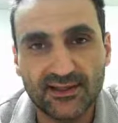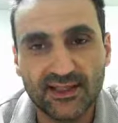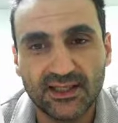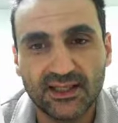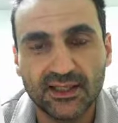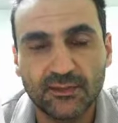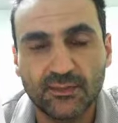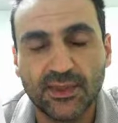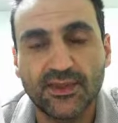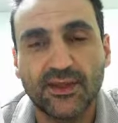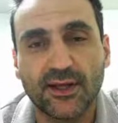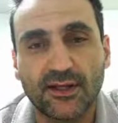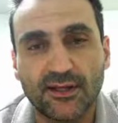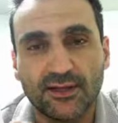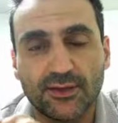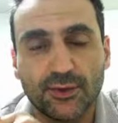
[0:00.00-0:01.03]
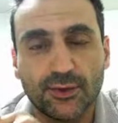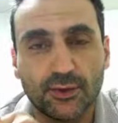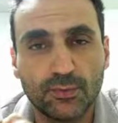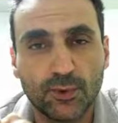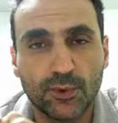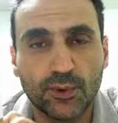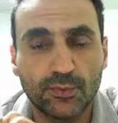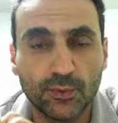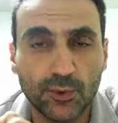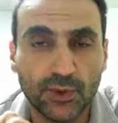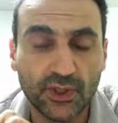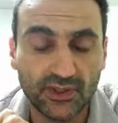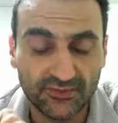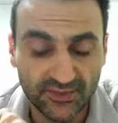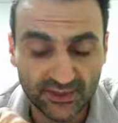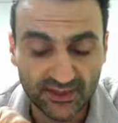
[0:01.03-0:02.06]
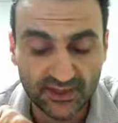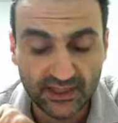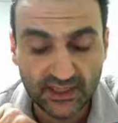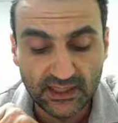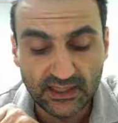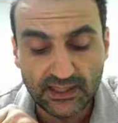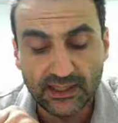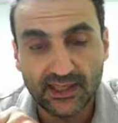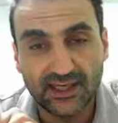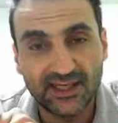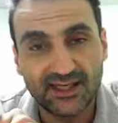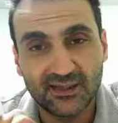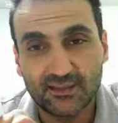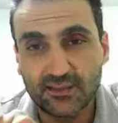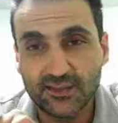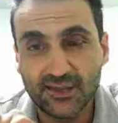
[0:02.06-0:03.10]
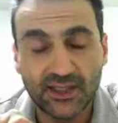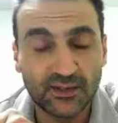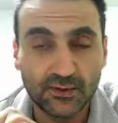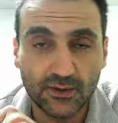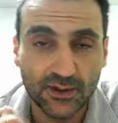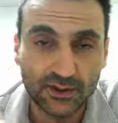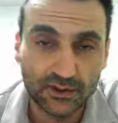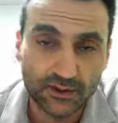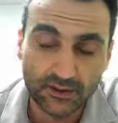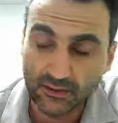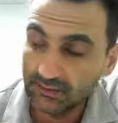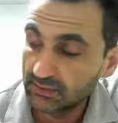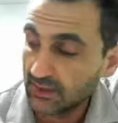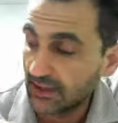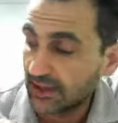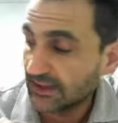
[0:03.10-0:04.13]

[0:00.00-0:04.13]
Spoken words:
but that I need to do more and more of it. And all in all,